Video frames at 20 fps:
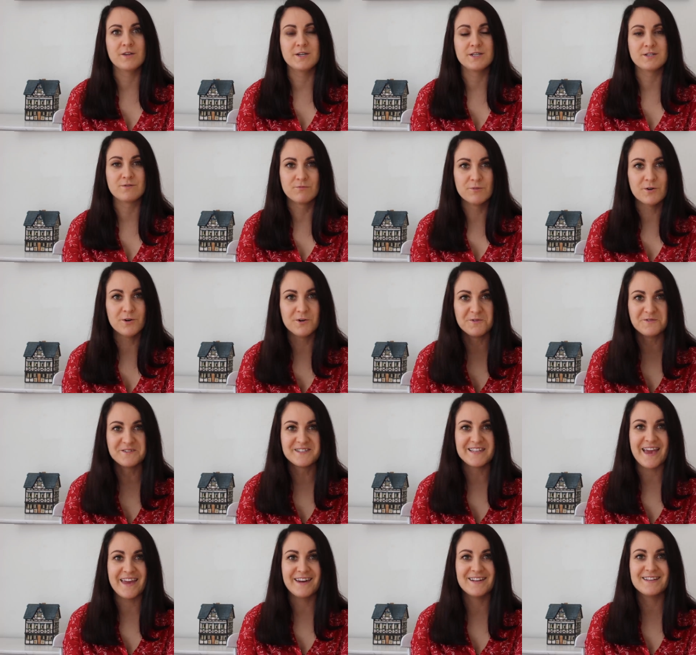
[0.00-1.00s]
these
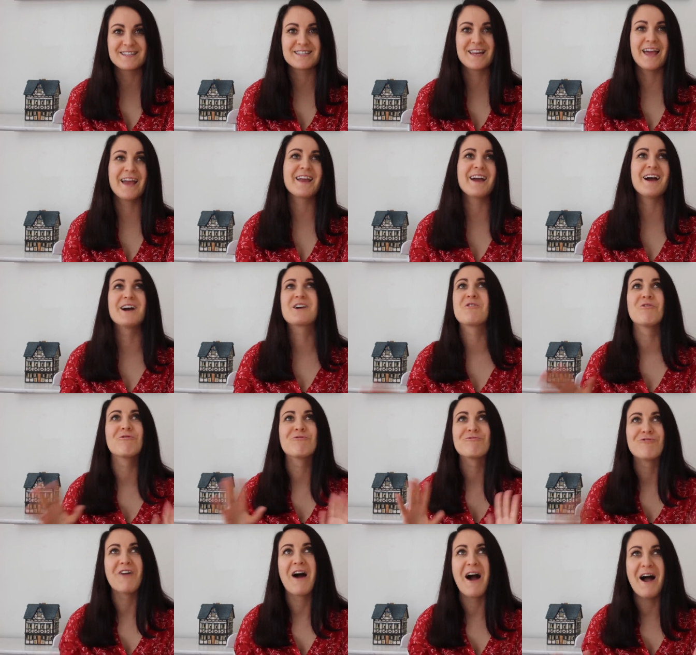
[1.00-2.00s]
rules and it's like a
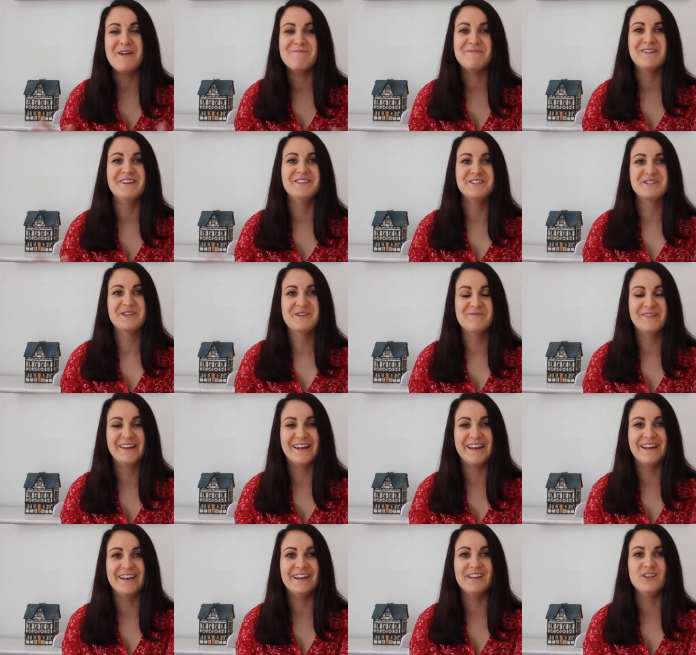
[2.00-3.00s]
crime in
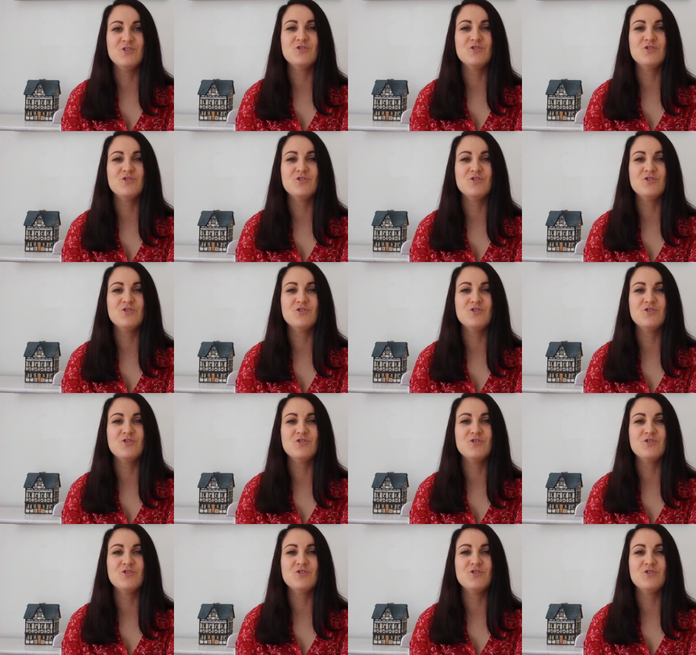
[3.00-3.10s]
Germany.